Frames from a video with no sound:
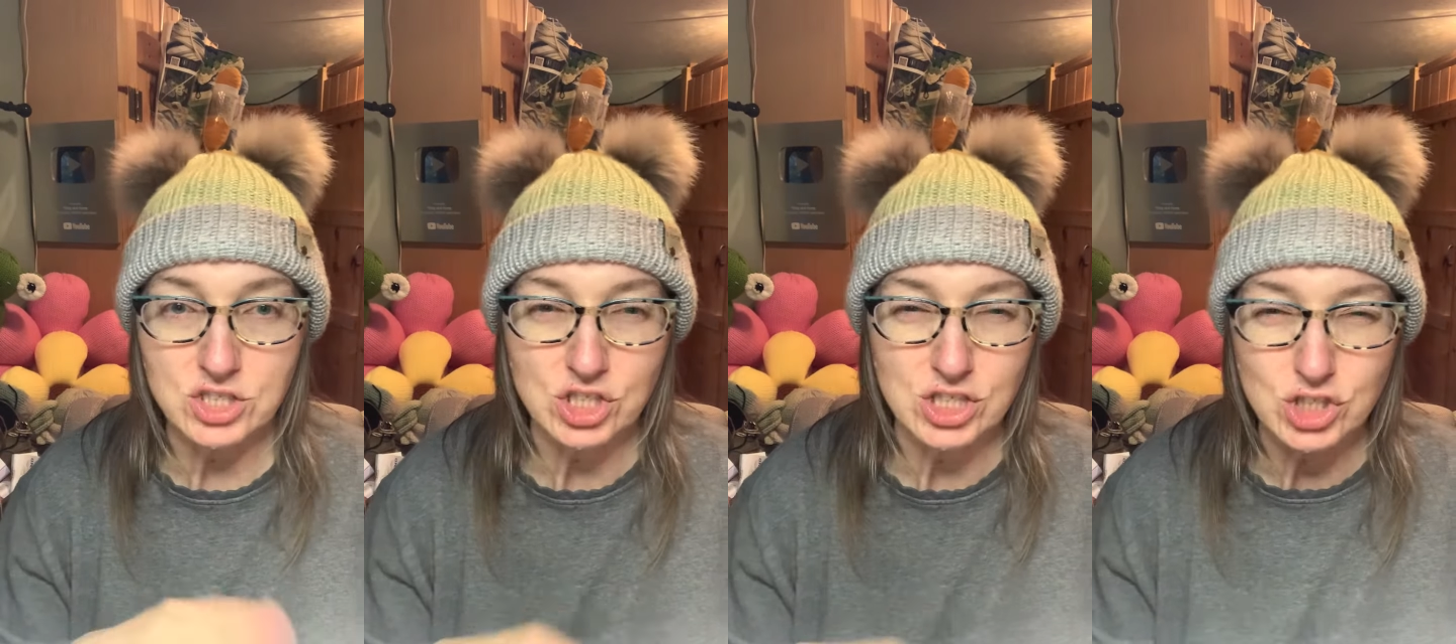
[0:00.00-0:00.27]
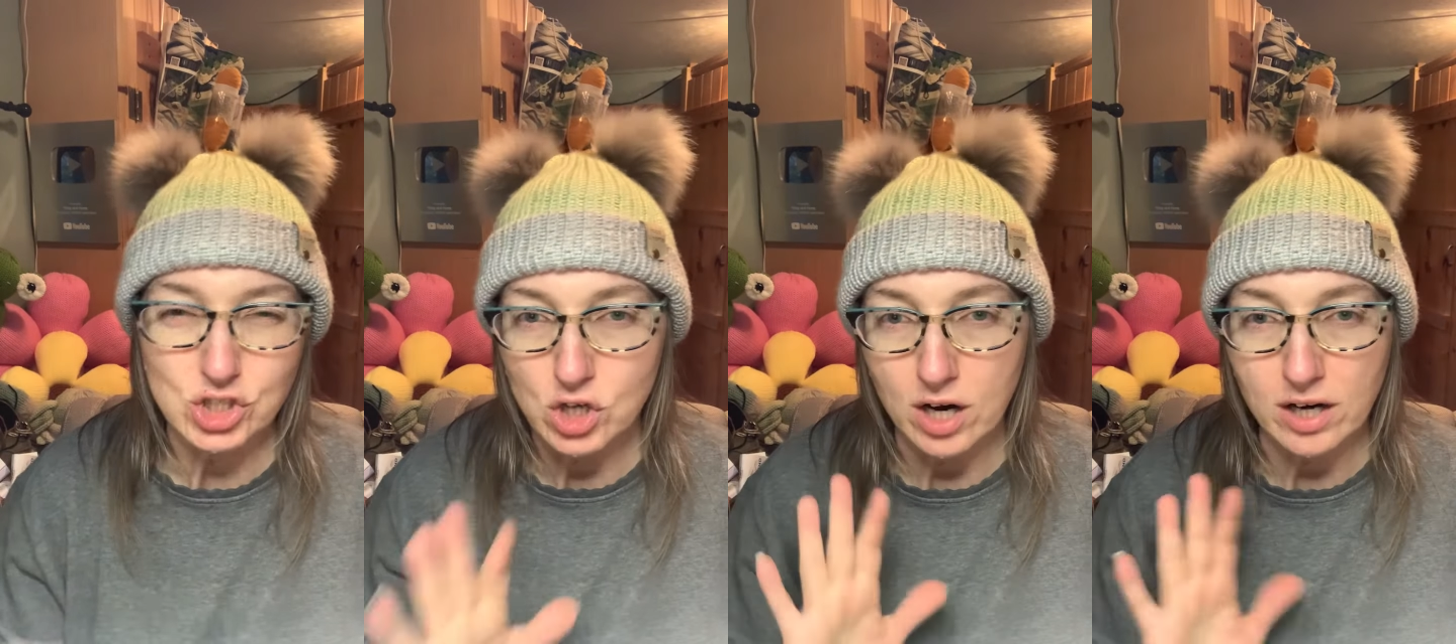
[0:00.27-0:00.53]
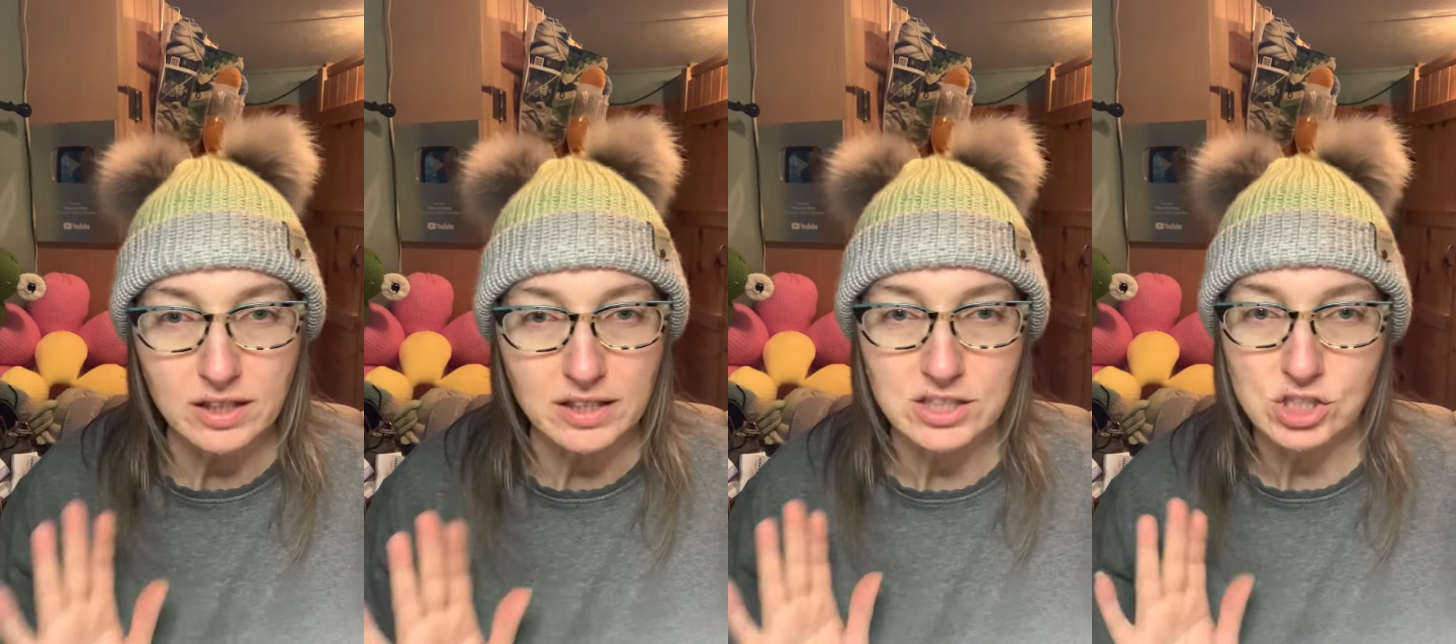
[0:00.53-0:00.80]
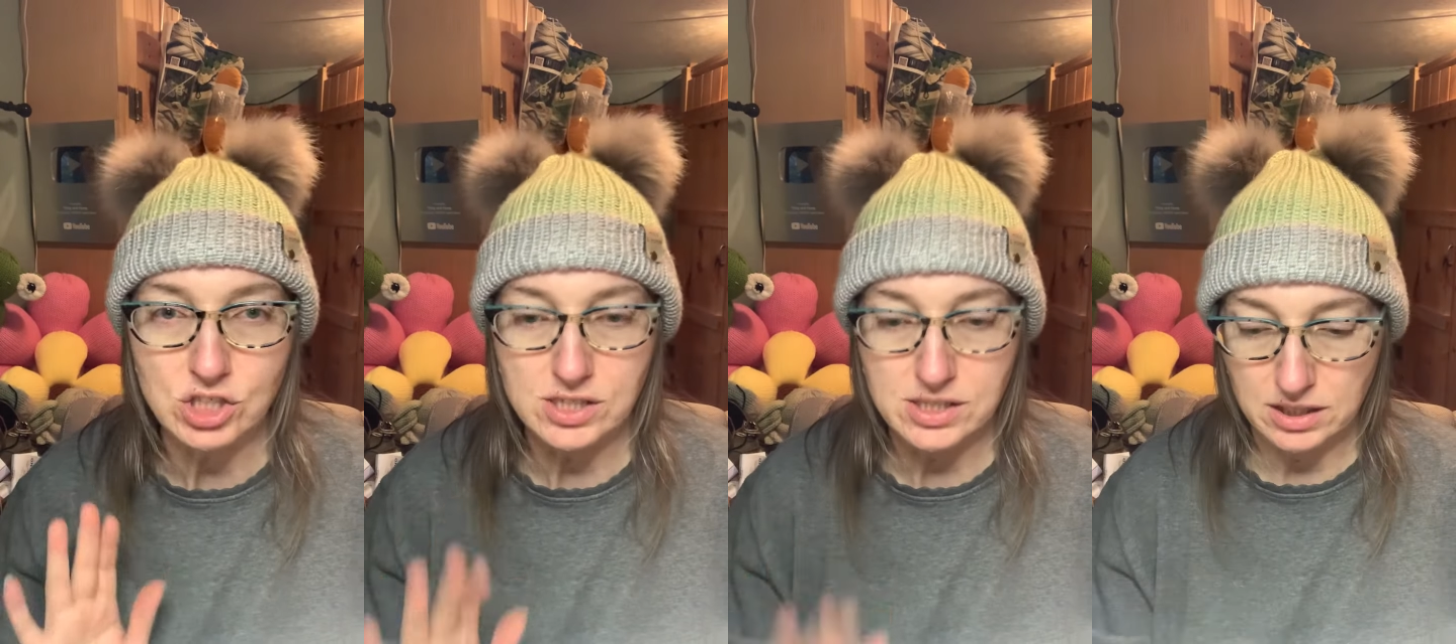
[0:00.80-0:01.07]
just struggling
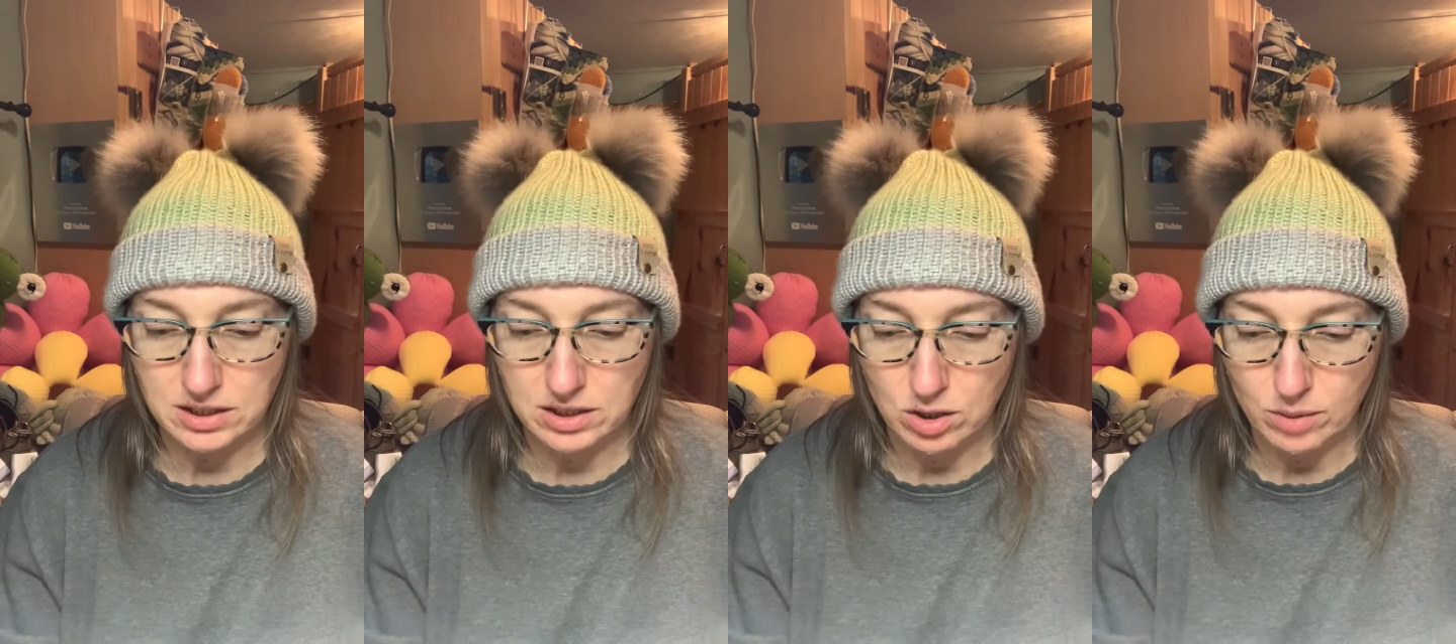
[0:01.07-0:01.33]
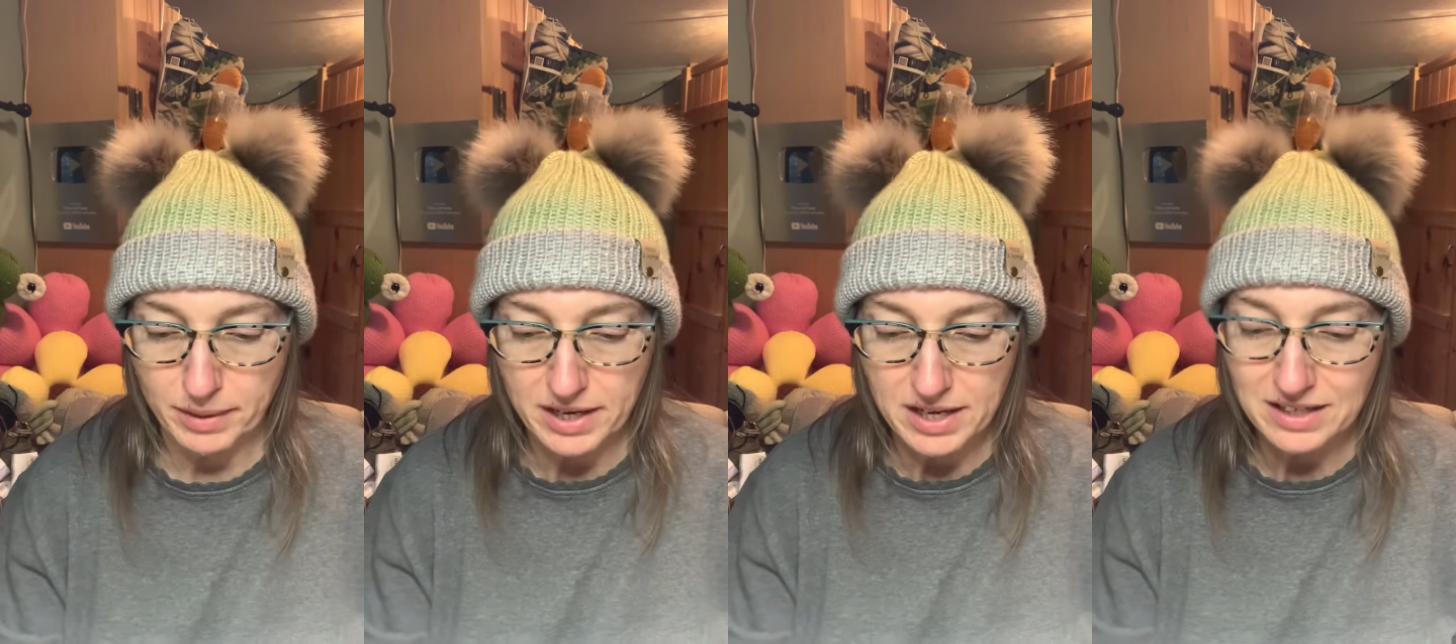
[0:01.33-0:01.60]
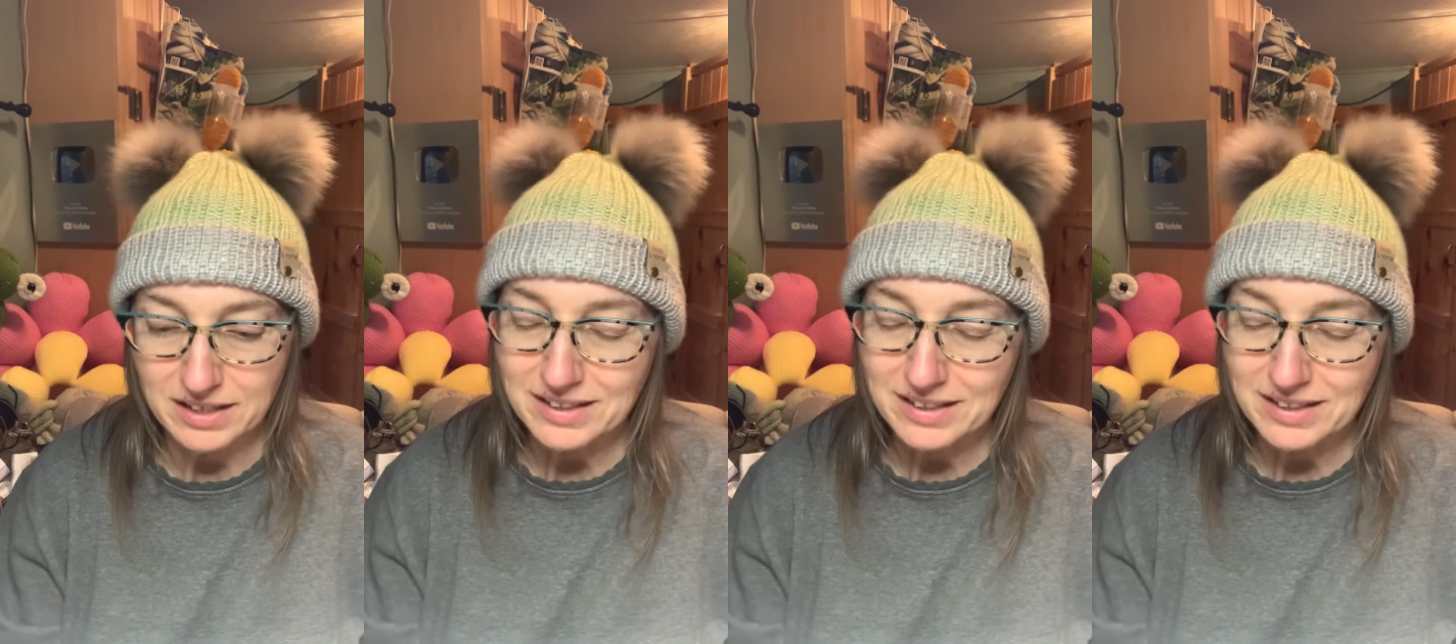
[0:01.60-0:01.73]
just a little bit.